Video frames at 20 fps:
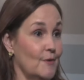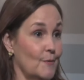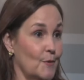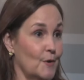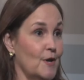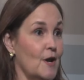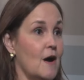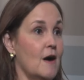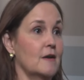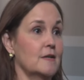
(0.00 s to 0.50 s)
if it
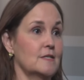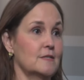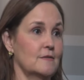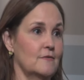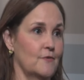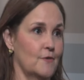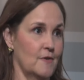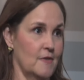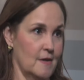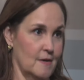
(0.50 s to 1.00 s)
were not
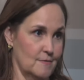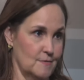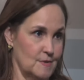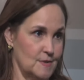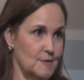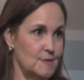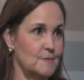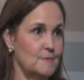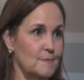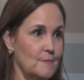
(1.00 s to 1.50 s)
for
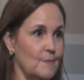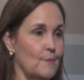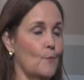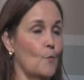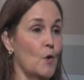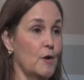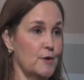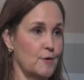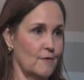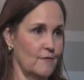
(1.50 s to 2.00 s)
those
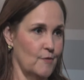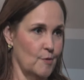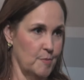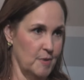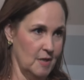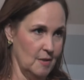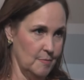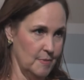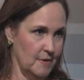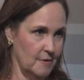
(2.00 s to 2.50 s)
wonderful
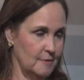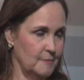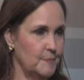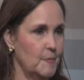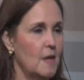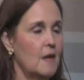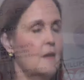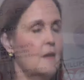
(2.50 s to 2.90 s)
people.